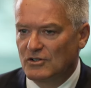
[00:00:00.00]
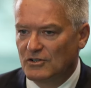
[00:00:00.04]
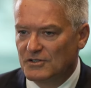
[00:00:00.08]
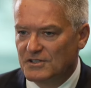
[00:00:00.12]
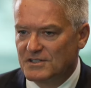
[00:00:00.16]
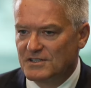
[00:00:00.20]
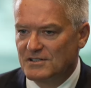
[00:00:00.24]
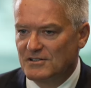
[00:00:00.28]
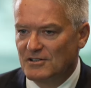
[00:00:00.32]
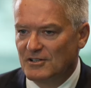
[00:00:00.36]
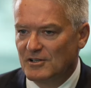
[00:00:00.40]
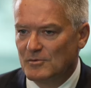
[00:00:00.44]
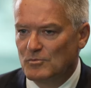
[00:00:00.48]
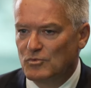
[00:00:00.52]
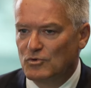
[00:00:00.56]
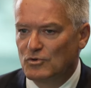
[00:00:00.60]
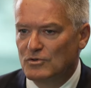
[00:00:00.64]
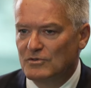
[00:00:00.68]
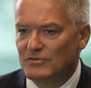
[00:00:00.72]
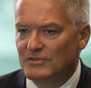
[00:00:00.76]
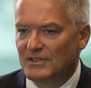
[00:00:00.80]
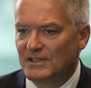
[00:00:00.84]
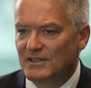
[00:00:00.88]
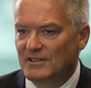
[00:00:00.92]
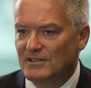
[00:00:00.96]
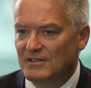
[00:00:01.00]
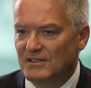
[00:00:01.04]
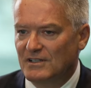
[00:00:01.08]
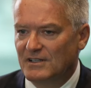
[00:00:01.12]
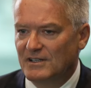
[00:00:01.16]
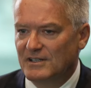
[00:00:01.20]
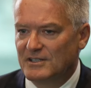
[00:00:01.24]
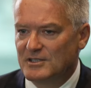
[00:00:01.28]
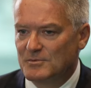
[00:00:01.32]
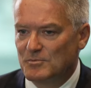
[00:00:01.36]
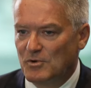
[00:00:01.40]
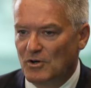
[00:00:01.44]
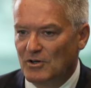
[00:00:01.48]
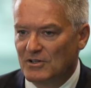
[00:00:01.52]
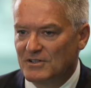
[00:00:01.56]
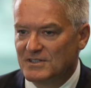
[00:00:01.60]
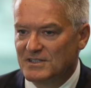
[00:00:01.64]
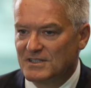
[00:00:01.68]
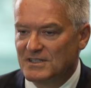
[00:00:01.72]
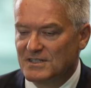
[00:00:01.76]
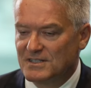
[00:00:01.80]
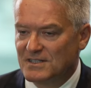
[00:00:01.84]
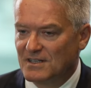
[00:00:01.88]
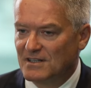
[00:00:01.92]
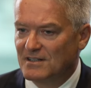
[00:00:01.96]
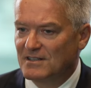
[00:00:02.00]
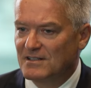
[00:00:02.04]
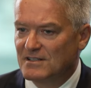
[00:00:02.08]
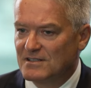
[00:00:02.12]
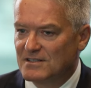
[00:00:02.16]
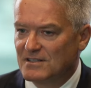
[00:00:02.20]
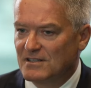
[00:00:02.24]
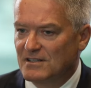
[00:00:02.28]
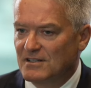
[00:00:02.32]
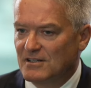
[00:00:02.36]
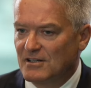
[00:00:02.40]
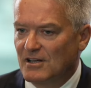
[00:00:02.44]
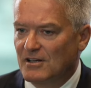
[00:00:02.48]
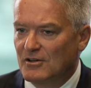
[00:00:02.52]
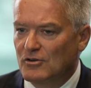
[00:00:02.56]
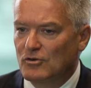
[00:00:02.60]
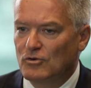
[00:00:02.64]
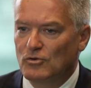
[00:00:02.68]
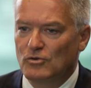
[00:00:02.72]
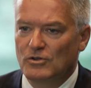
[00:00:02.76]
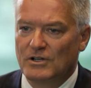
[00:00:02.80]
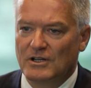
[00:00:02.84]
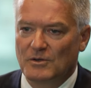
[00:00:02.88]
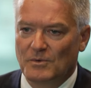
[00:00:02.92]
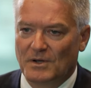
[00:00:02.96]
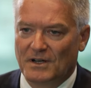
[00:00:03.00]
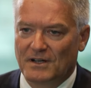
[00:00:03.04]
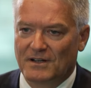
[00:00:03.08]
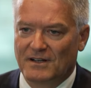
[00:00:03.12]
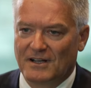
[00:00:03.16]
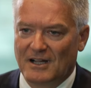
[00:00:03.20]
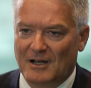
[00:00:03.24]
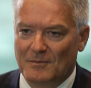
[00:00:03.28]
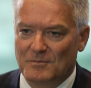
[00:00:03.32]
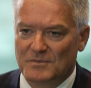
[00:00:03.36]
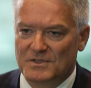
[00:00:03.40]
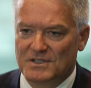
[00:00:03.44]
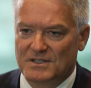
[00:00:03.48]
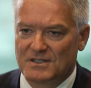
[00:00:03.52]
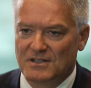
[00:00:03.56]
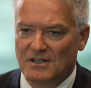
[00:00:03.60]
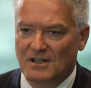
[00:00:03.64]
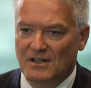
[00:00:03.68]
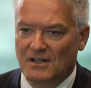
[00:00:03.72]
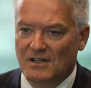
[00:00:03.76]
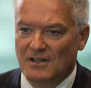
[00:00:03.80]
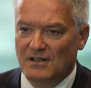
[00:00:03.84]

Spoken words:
consider improving its policy settings, including when it comes